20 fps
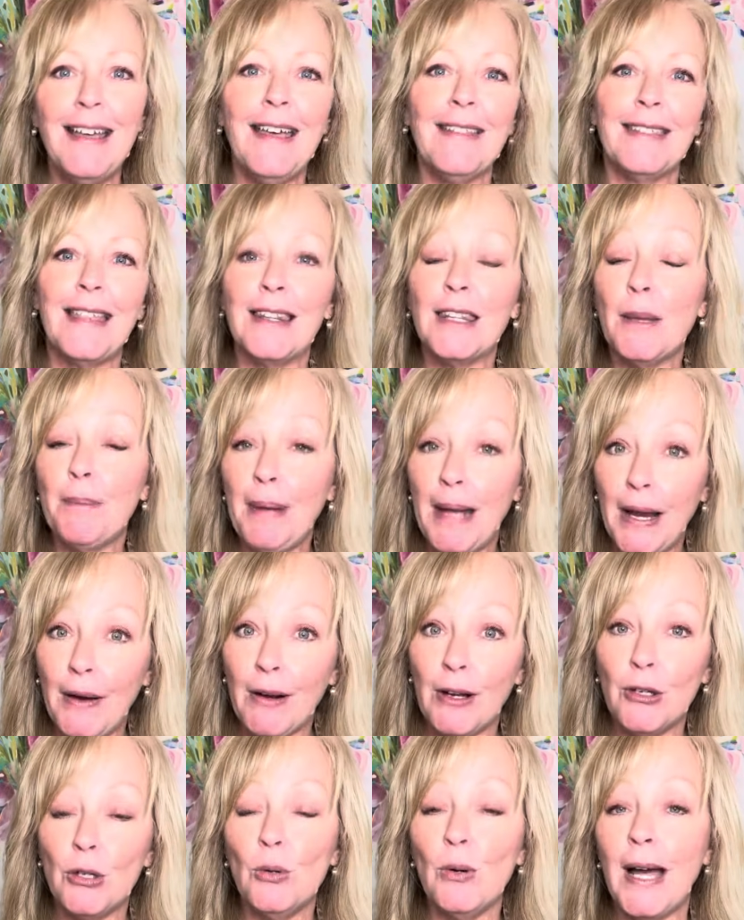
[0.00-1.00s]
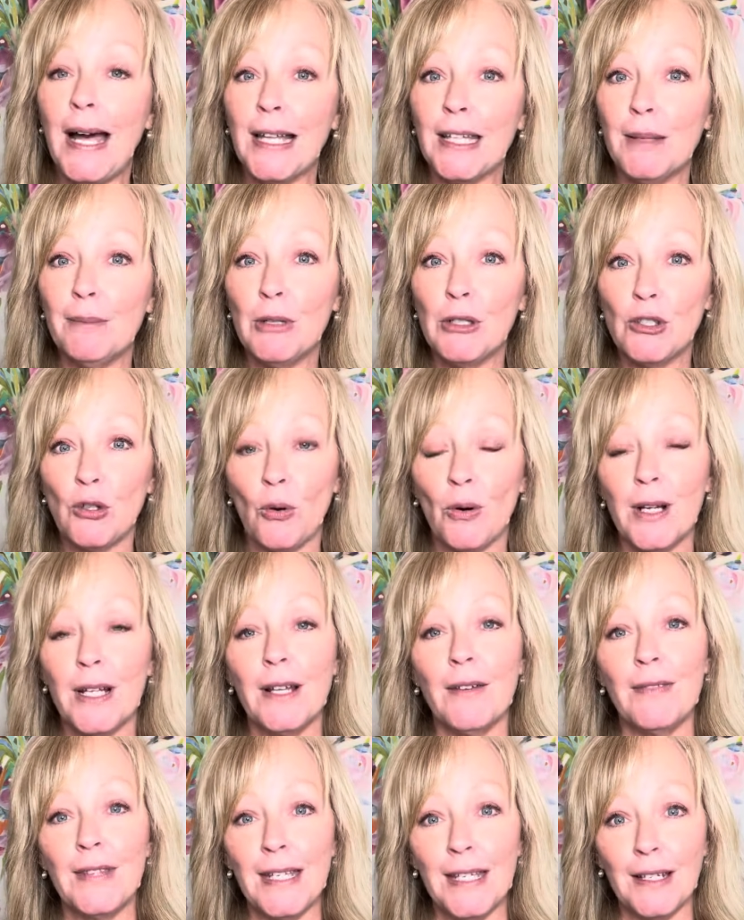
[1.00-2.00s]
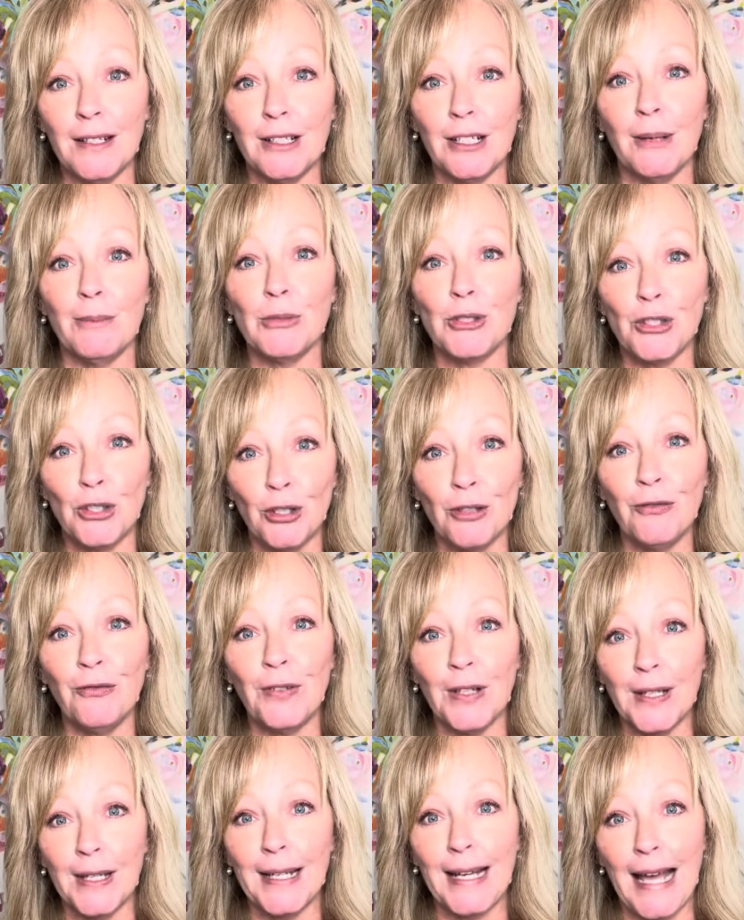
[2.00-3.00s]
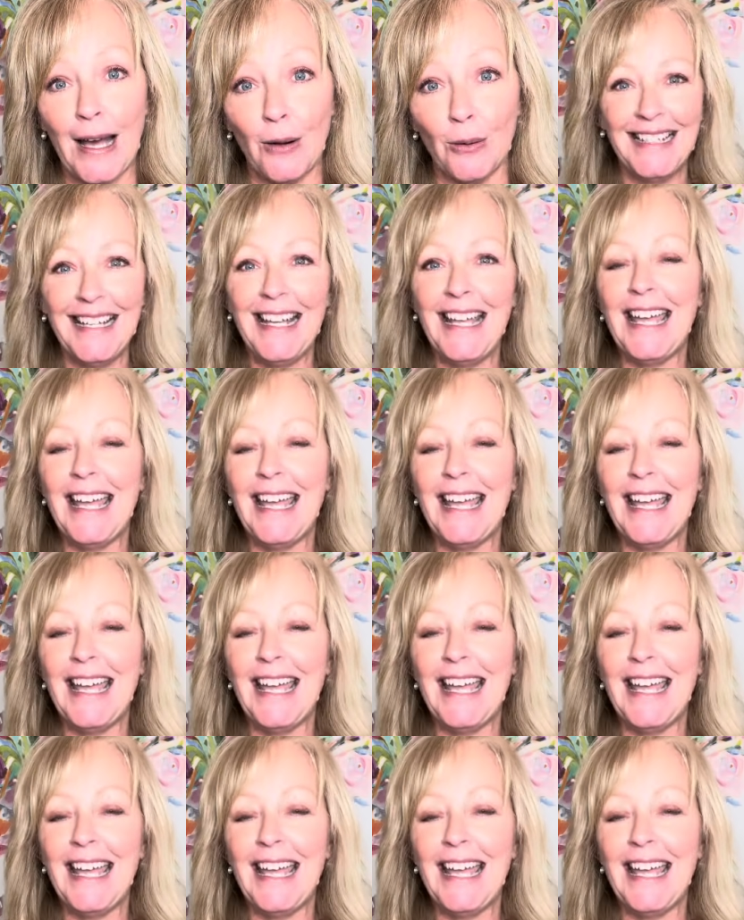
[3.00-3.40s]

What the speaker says: then the parent who had the majority of the income should fill it out.